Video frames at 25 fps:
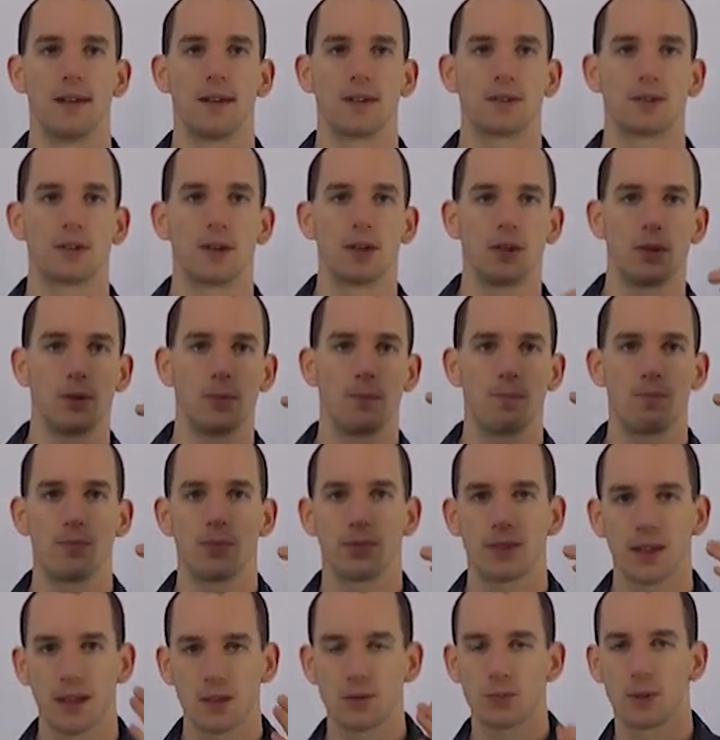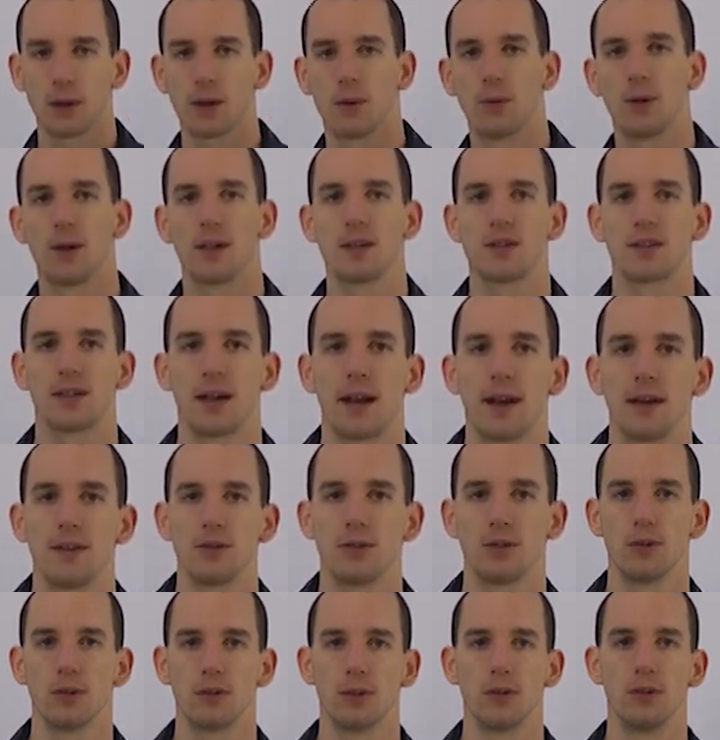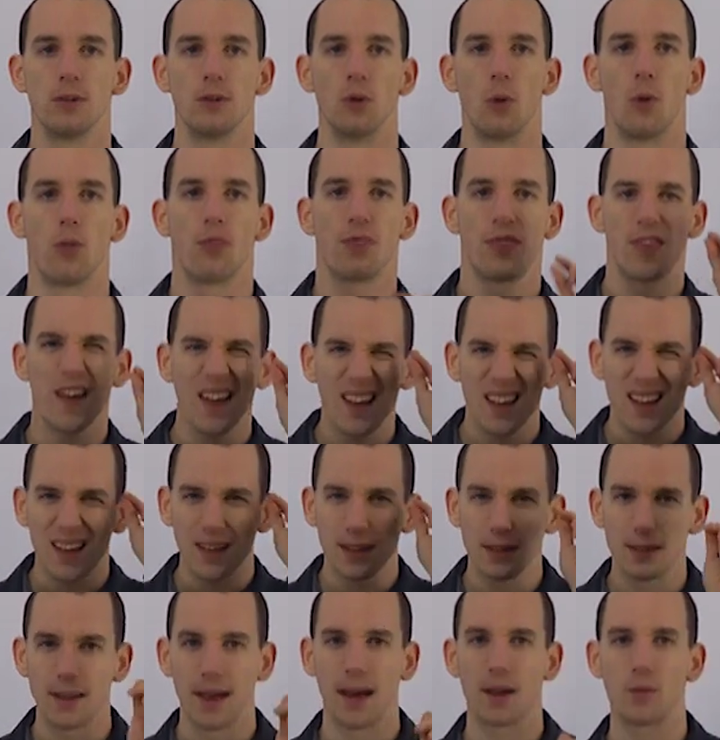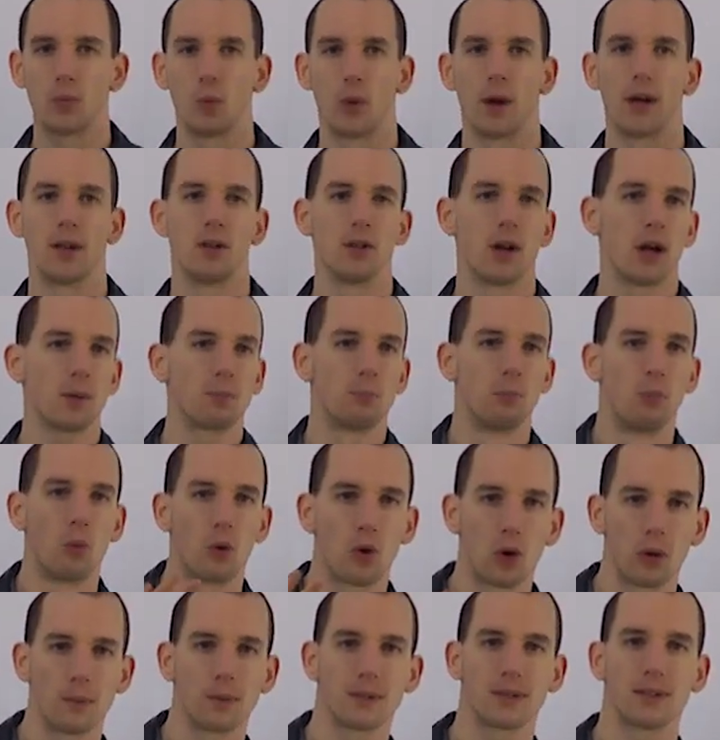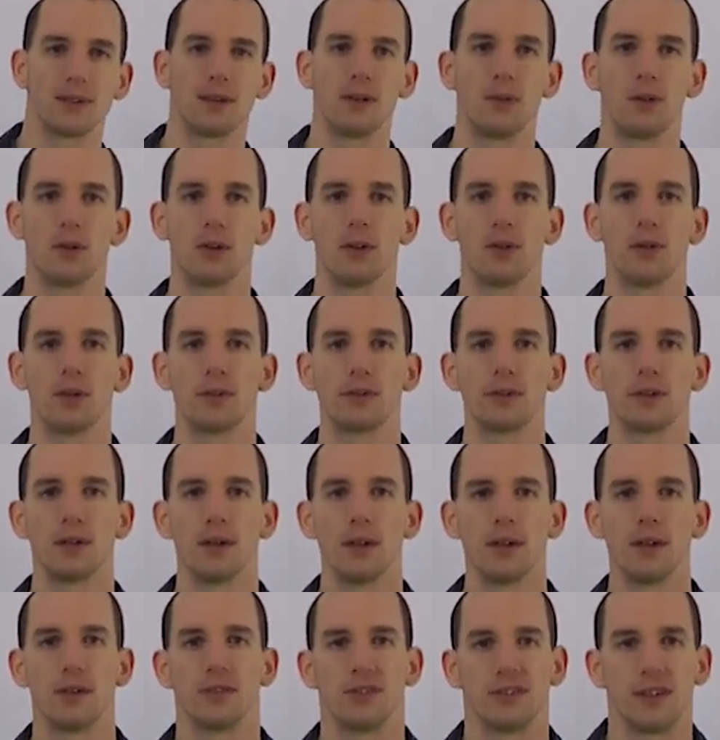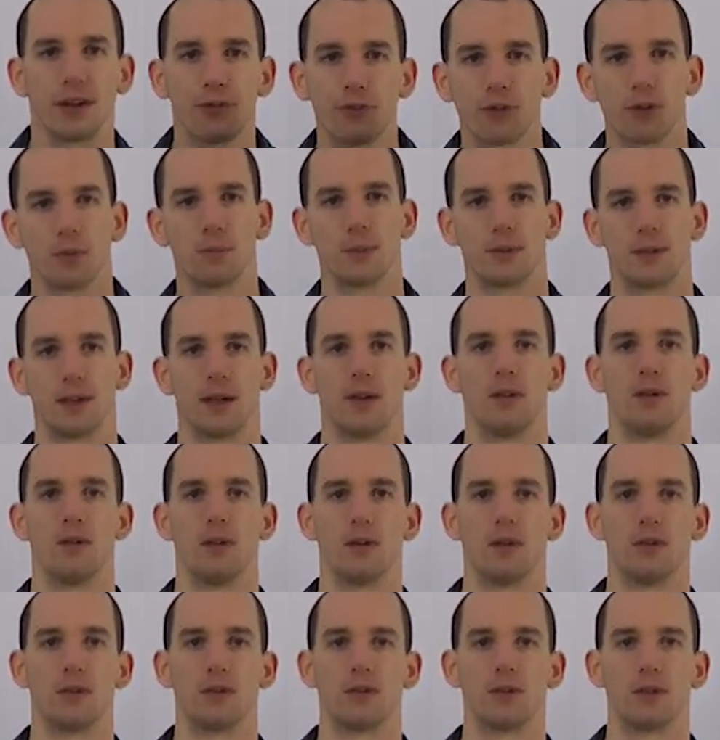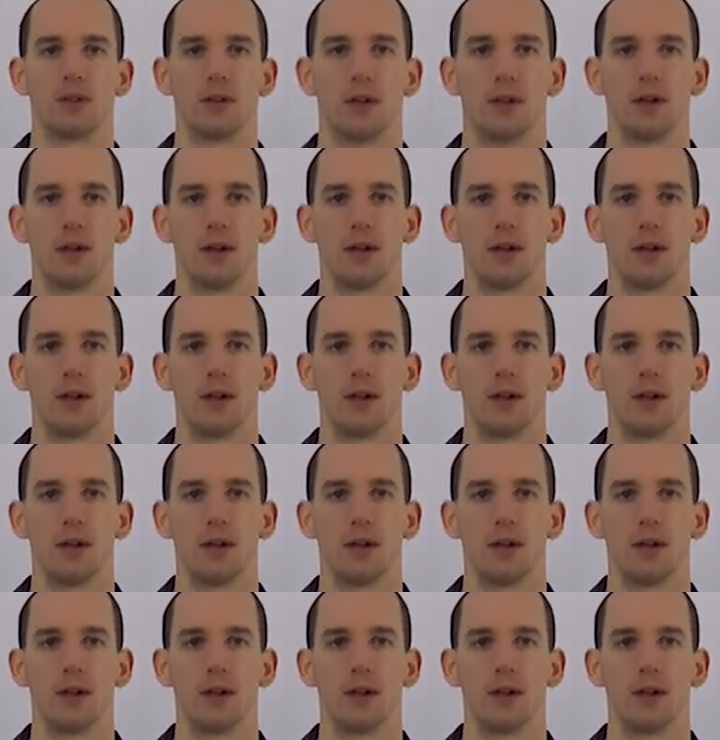So that's what I want to challenge you to do. Think in that way, not more materials, different materials.